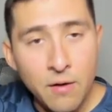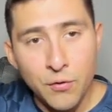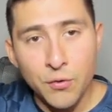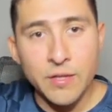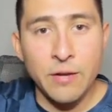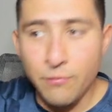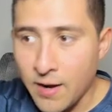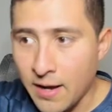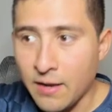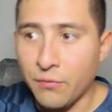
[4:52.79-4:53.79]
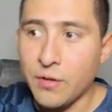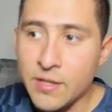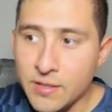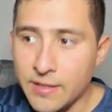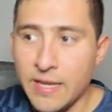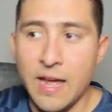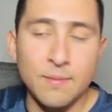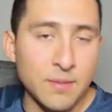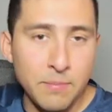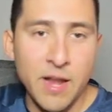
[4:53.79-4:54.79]
for DeFi, NFTs,
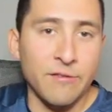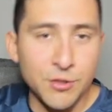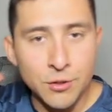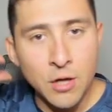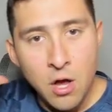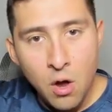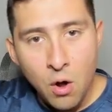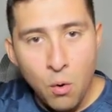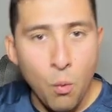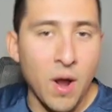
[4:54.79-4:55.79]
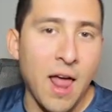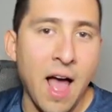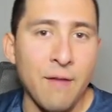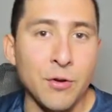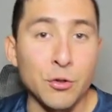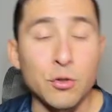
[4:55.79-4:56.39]
games, metaverse, what have you.